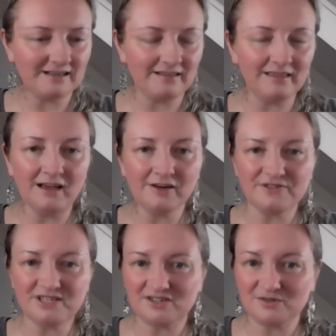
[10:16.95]
a lot of
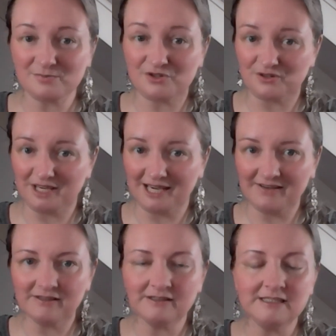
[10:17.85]
systems
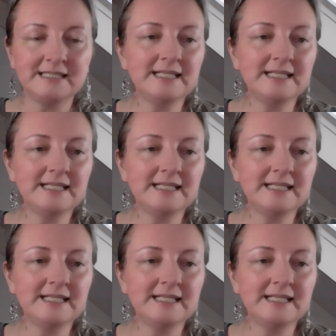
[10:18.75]
together.